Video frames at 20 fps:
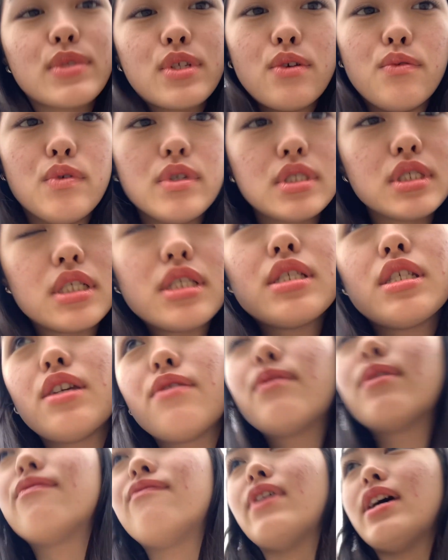We're just gonna see if
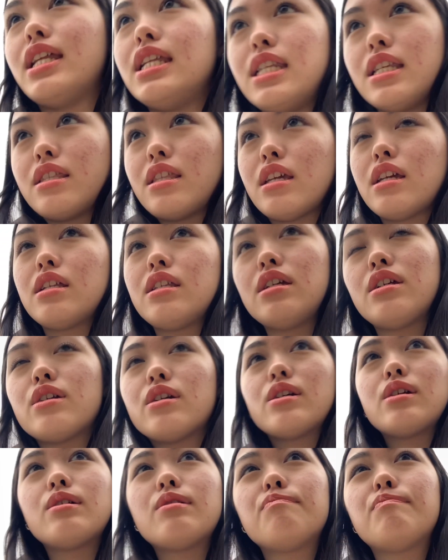we can find anything in
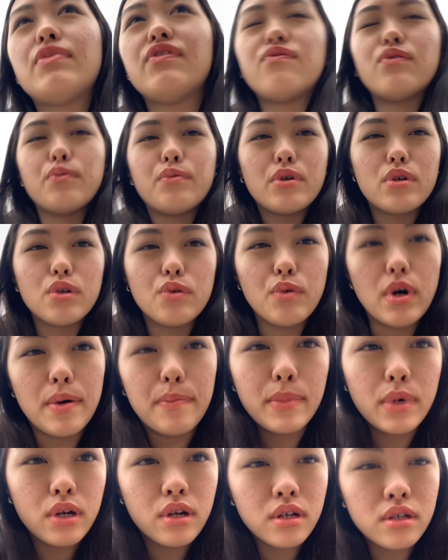here before we go to
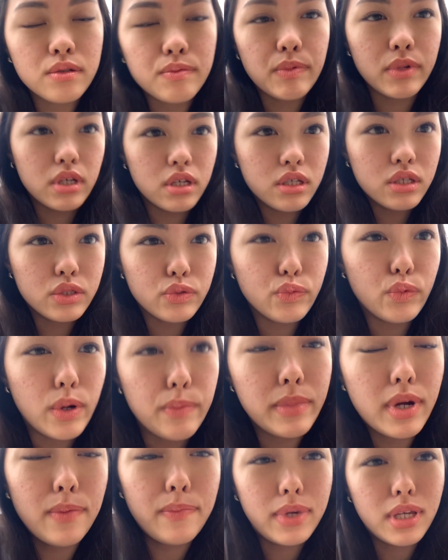Walmart because
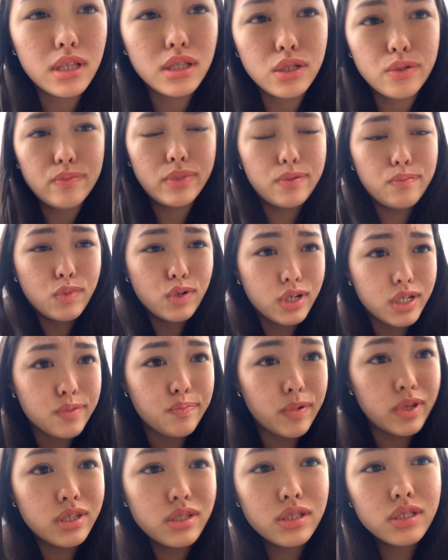Walmart be a little bit more
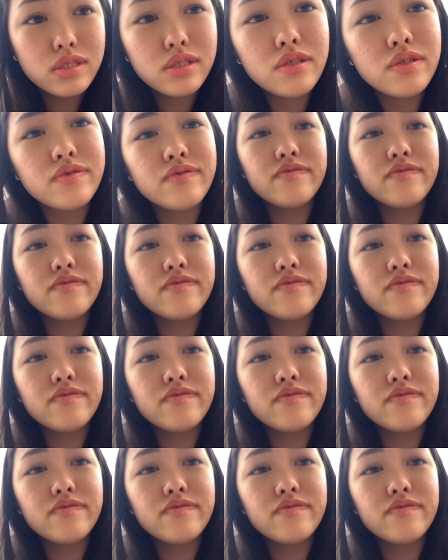expensive.